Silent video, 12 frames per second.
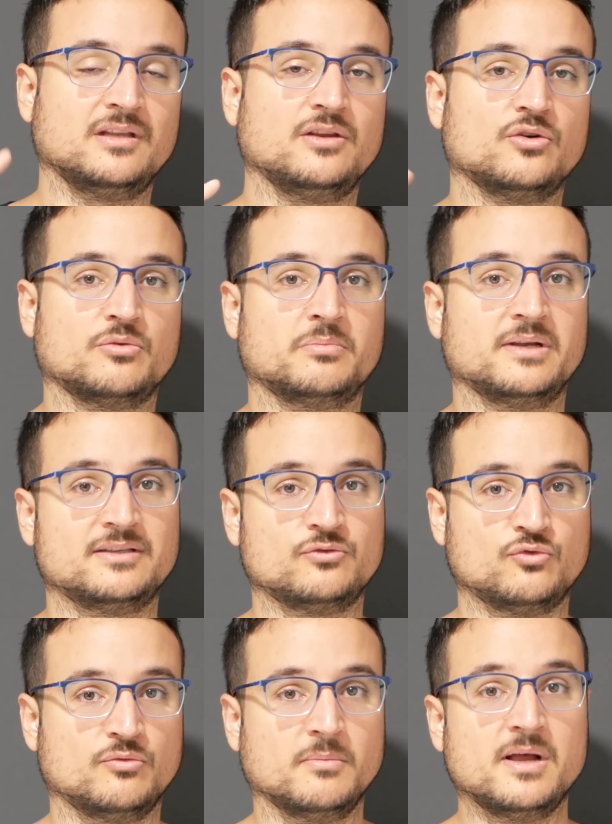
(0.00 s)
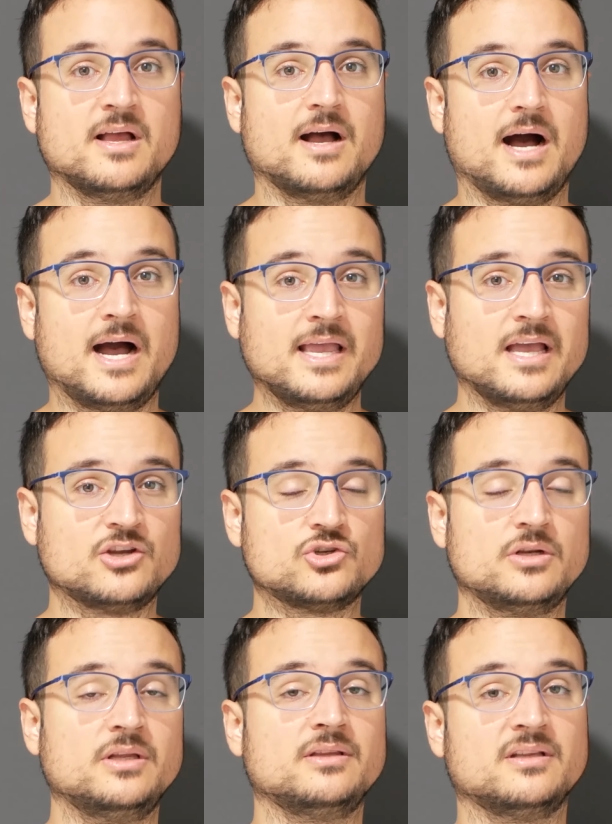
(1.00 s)
in your bedroom. I
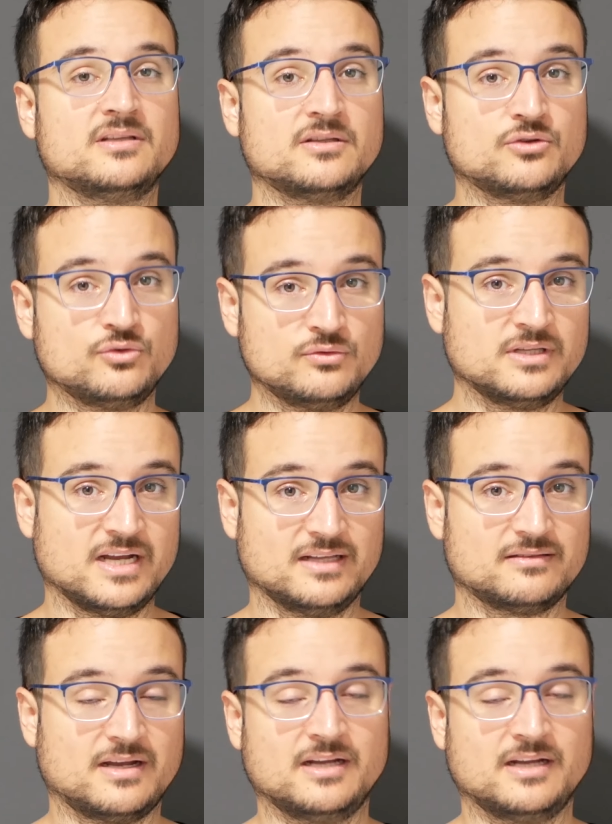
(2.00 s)
actually didn't do that.